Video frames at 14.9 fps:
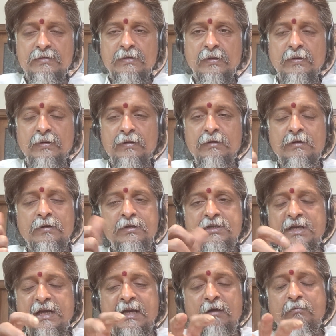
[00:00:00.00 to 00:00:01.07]
So
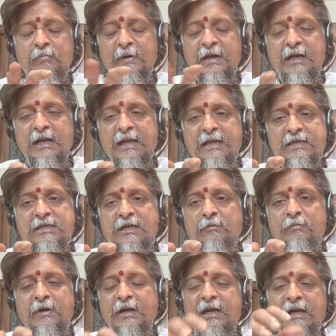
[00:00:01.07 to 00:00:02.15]
Rishi is
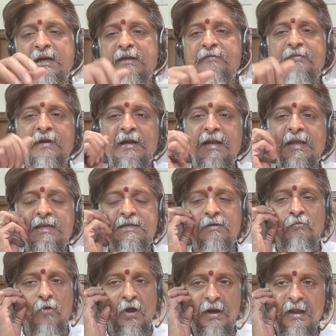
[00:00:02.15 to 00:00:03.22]
completely different. He is a
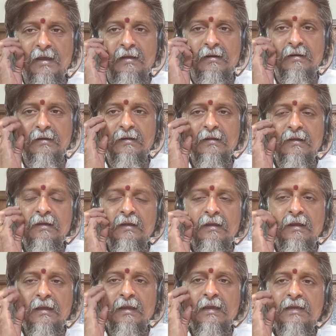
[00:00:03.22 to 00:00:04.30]
warrior.
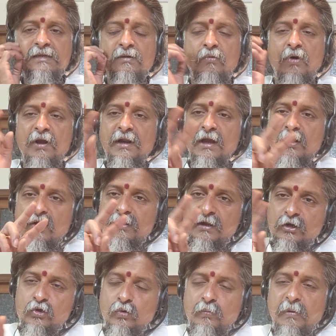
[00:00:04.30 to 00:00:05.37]
He is a warrior on
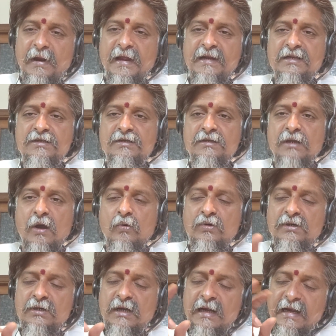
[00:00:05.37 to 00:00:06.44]
the two planes,
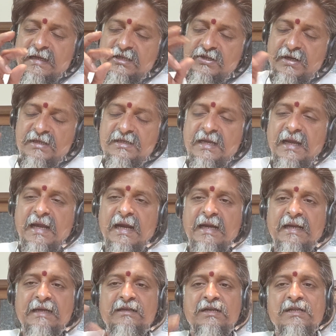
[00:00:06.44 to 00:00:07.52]
out extrinsic
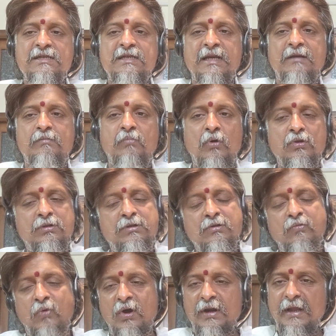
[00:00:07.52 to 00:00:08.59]
and intrinsic, both
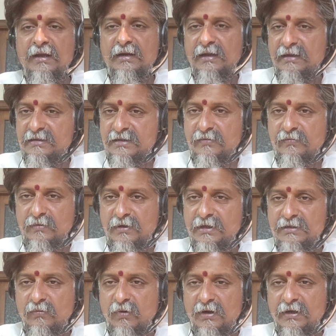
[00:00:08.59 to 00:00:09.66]
warrior. He is
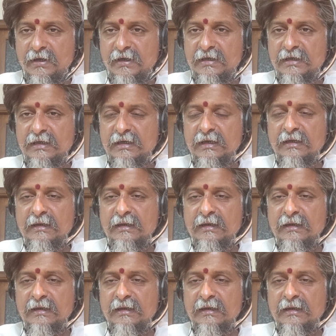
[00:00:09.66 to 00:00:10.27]
a warrior.